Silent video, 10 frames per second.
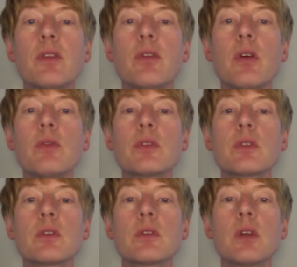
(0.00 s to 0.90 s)
throat
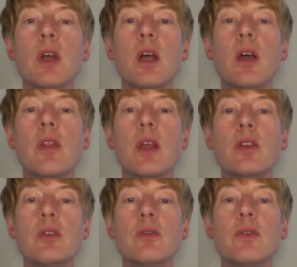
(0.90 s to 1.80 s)
and then
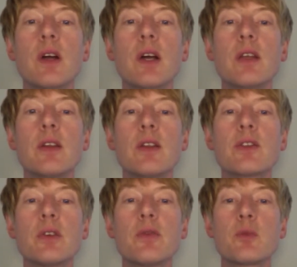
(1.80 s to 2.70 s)
you find the
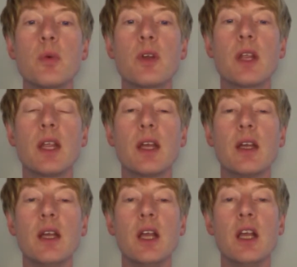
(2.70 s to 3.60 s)
soft spot
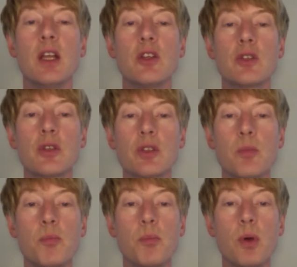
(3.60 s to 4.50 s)
here just
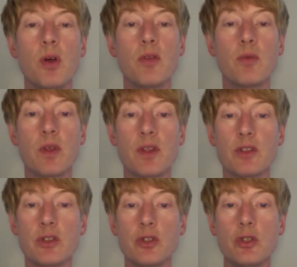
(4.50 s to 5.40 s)
above where there's a
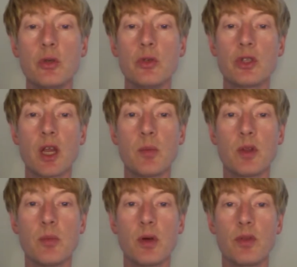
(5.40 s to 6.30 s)
U shape in
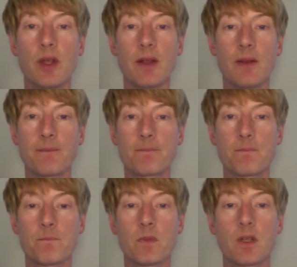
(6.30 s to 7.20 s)
the bone there.
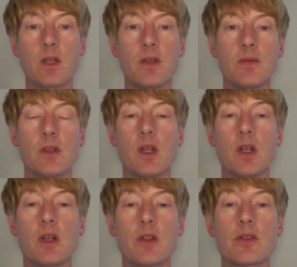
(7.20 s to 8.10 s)
Okay.
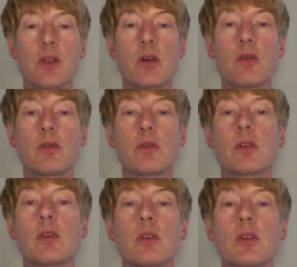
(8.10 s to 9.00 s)
So
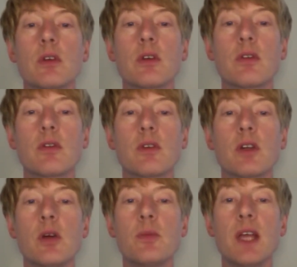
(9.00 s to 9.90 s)

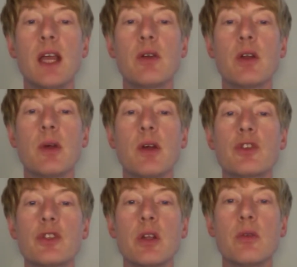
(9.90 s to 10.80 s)
come down
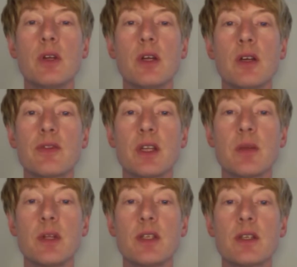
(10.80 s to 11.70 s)
about 2.5
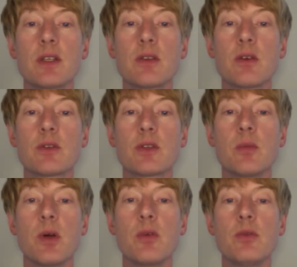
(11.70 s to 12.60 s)
centimeters onto the
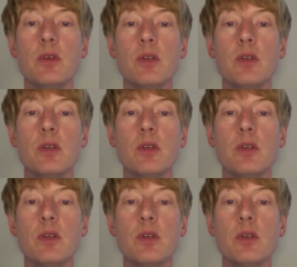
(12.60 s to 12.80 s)
bone